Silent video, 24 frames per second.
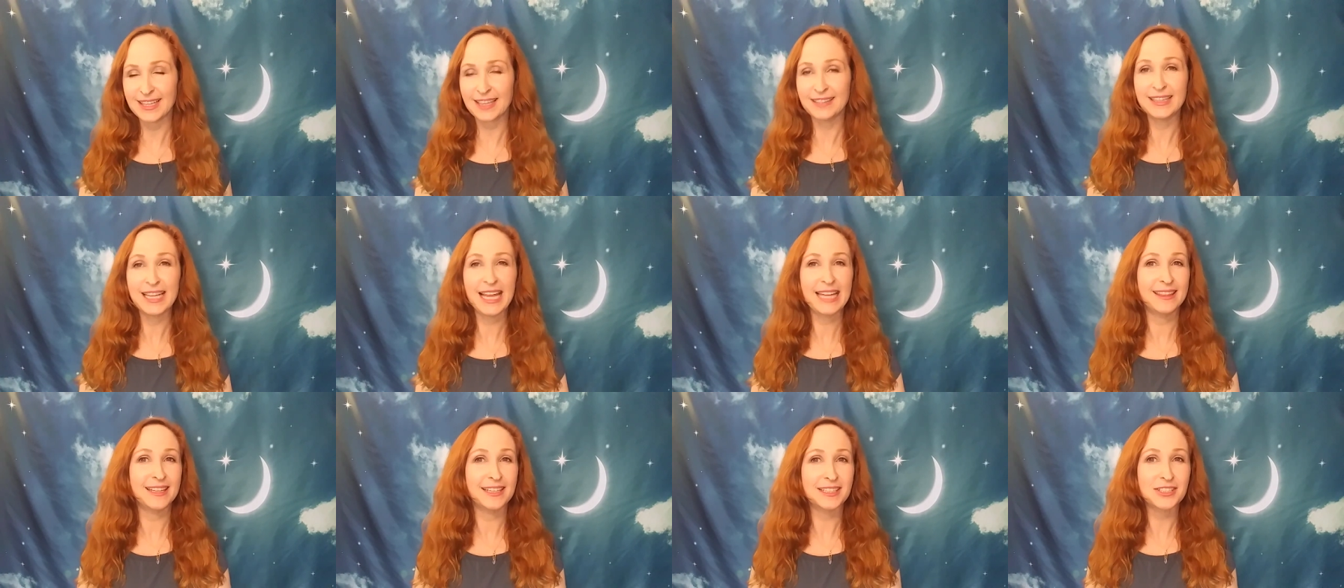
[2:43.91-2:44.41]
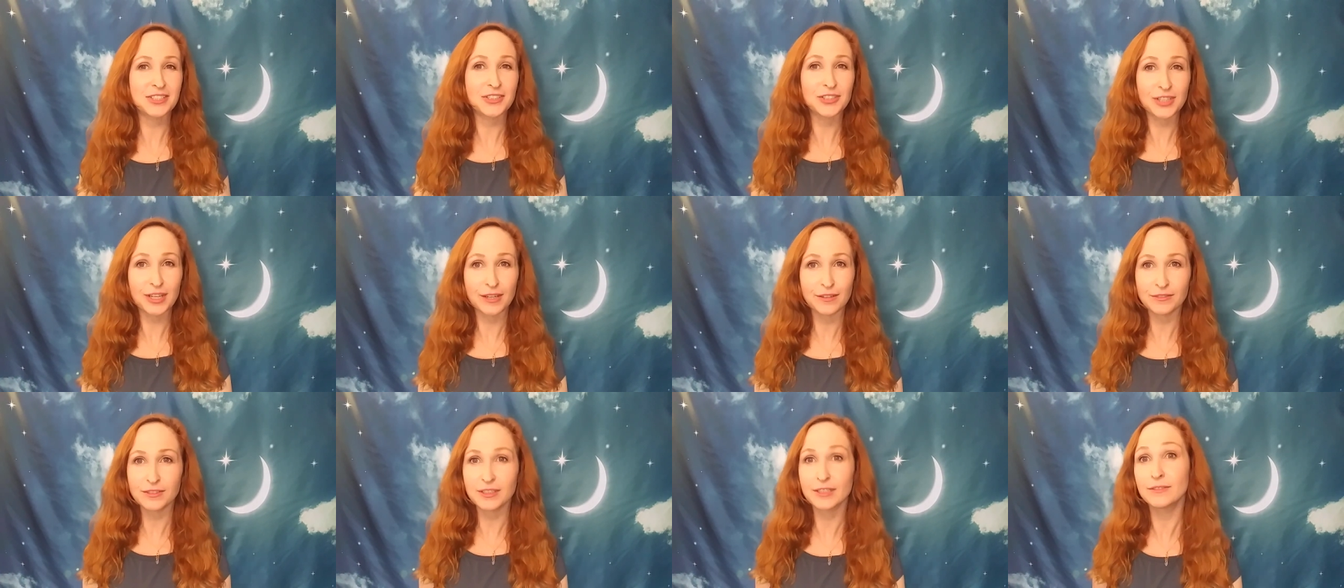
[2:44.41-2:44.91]
And then the
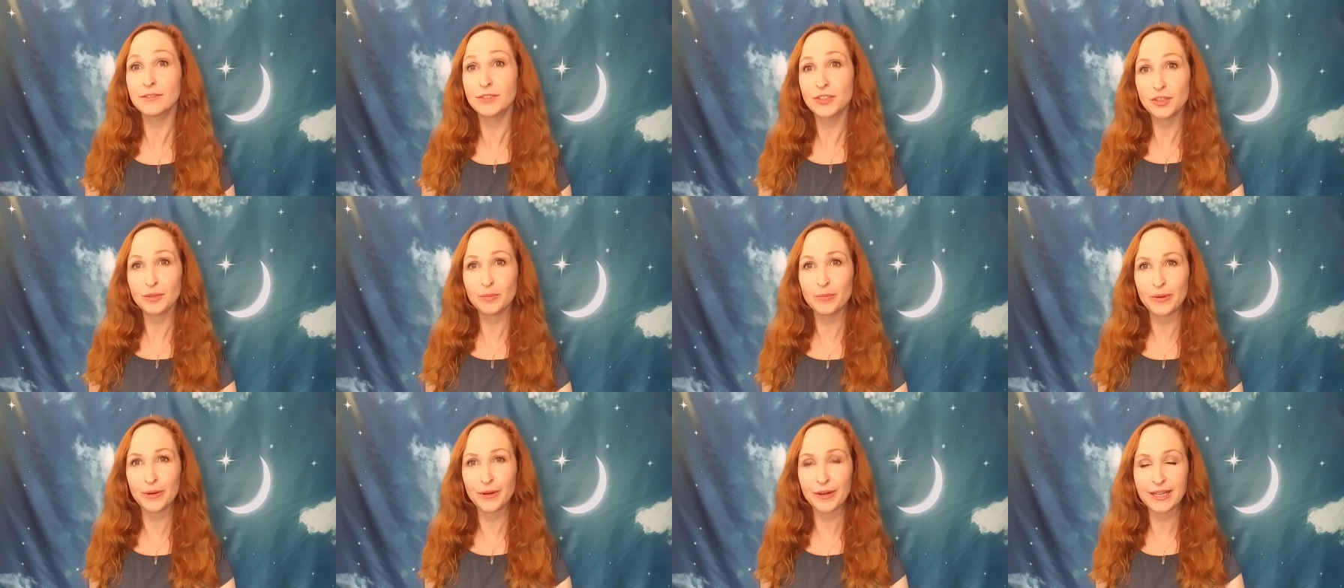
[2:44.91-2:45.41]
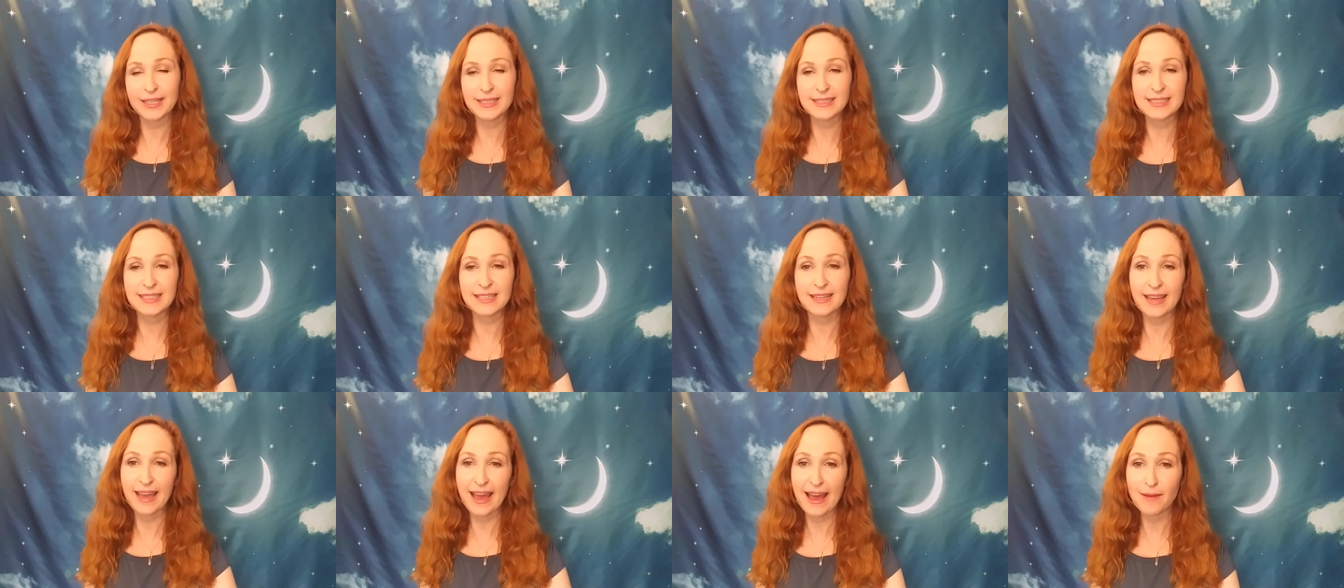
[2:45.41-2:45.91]
shift of Jupiter
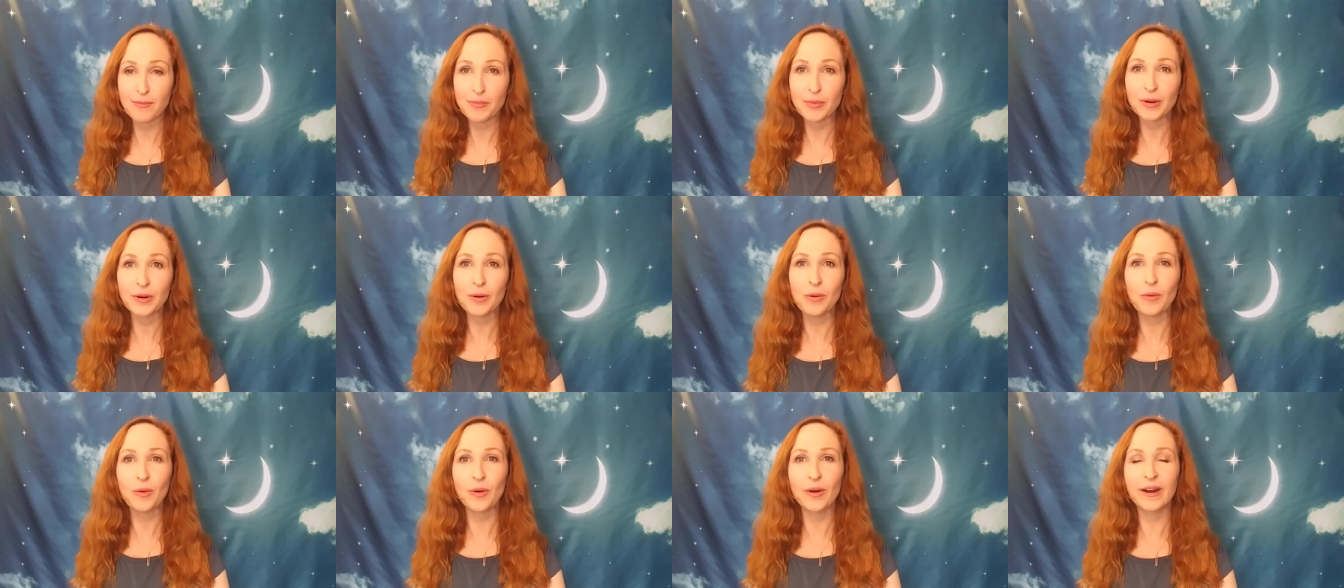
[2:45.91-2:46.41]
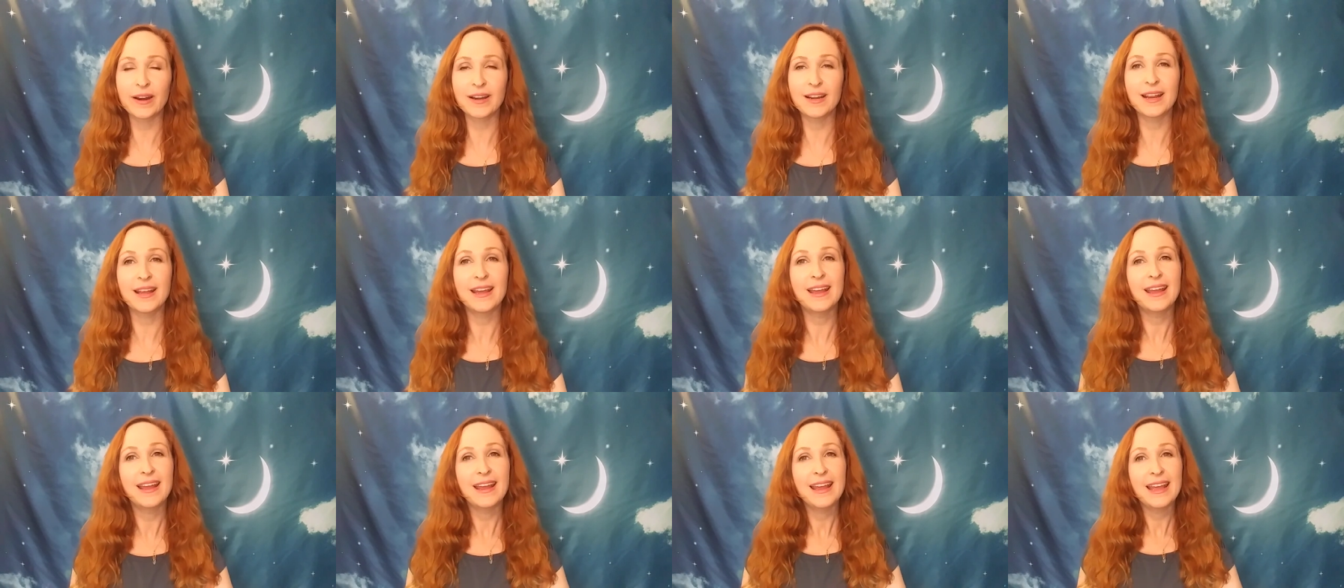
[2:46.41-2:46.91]
into Capricorn
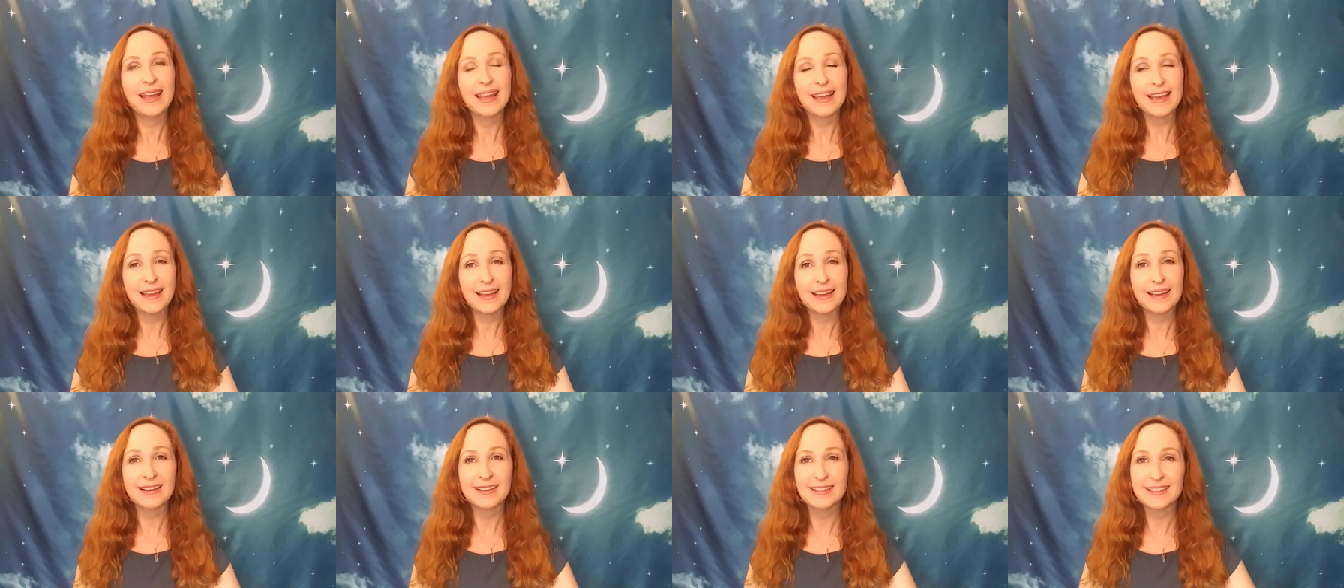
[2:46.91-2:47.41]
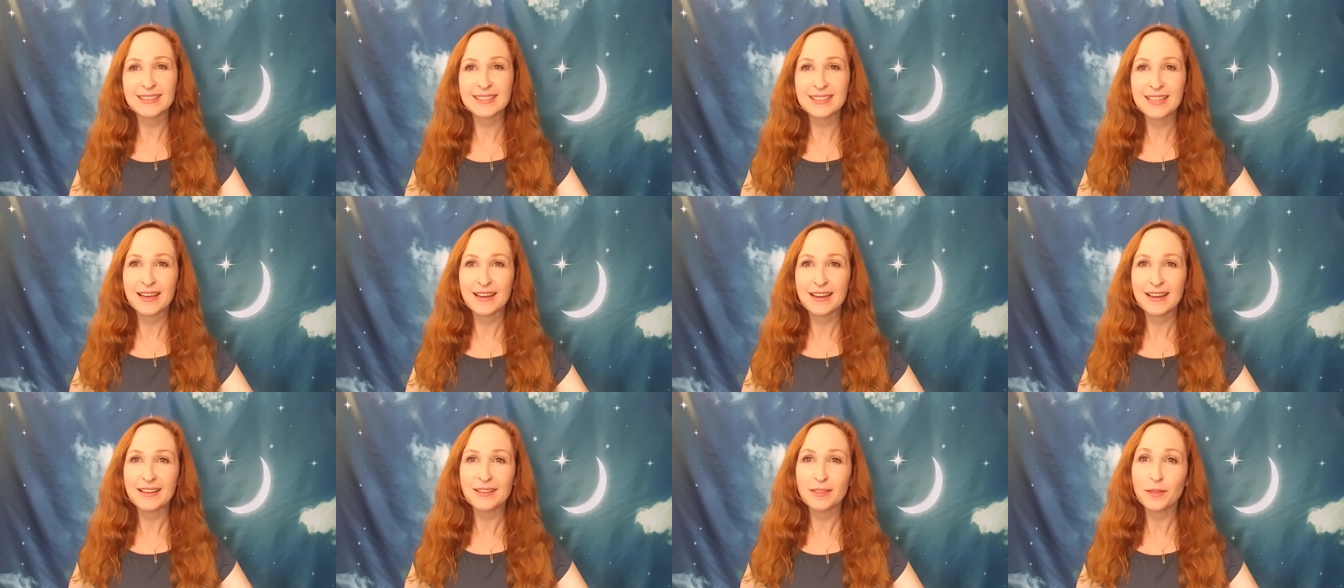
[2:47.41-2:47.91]
is
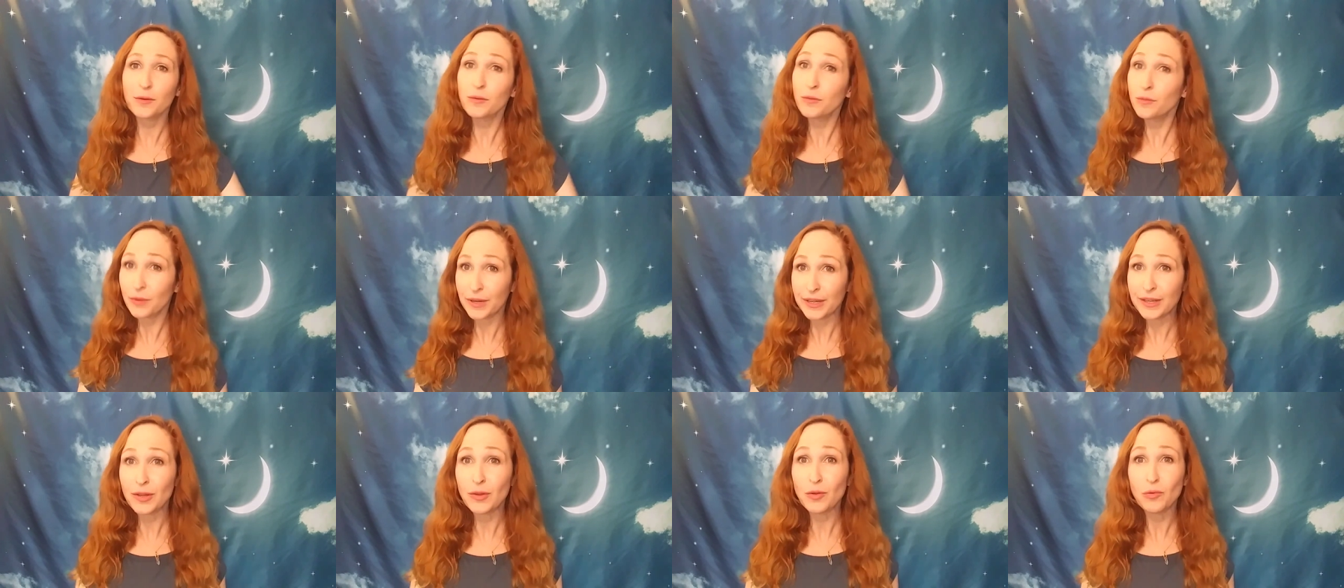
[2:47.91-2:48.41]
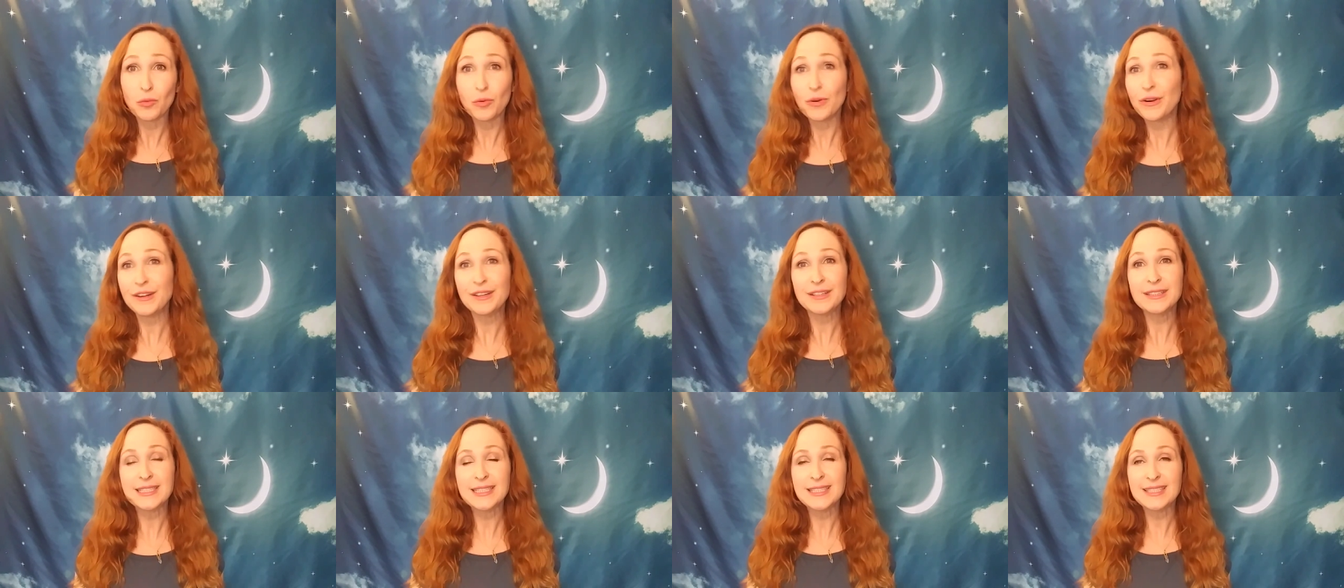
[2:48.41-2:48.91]
the real
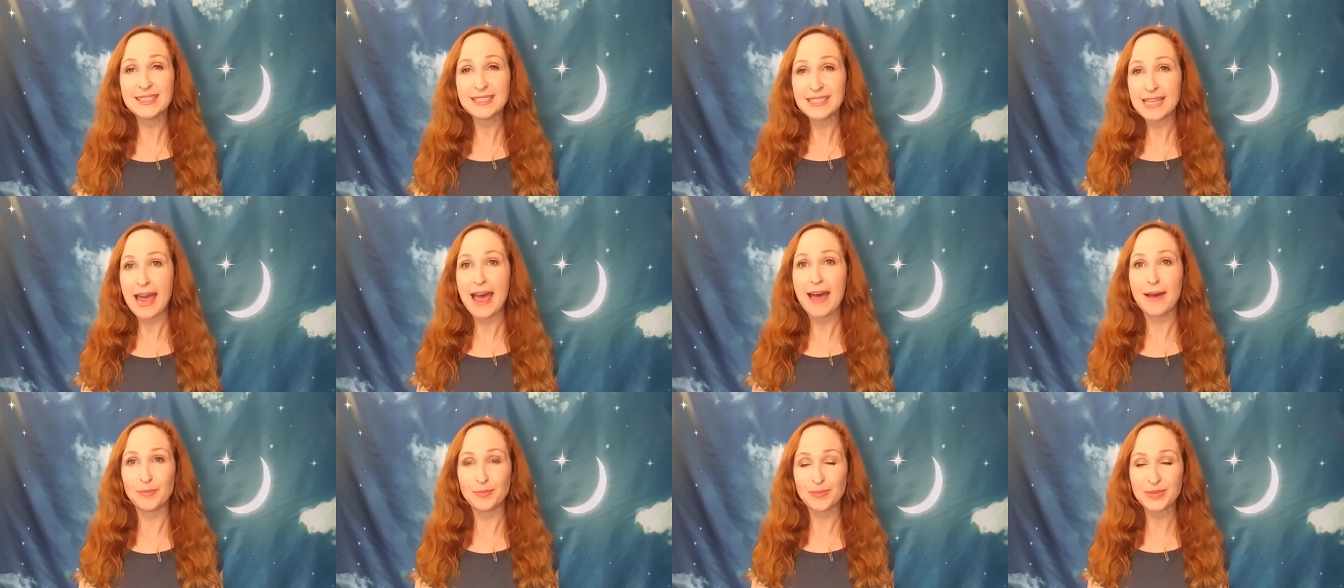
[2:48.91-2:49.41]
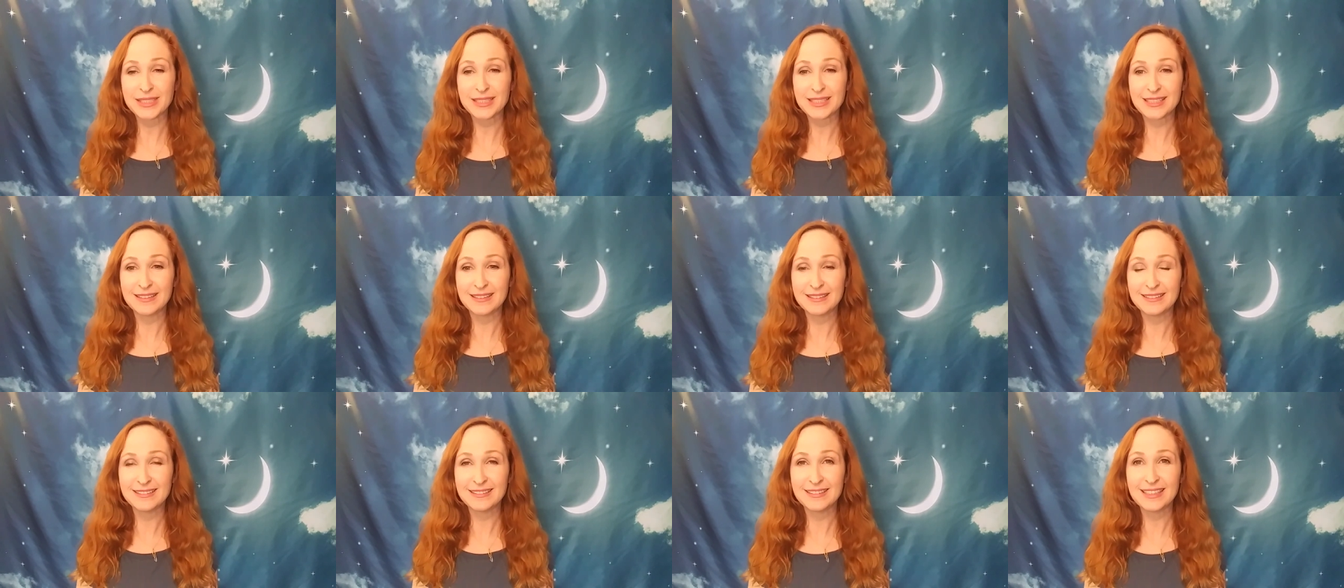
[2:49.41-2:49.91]
world steps.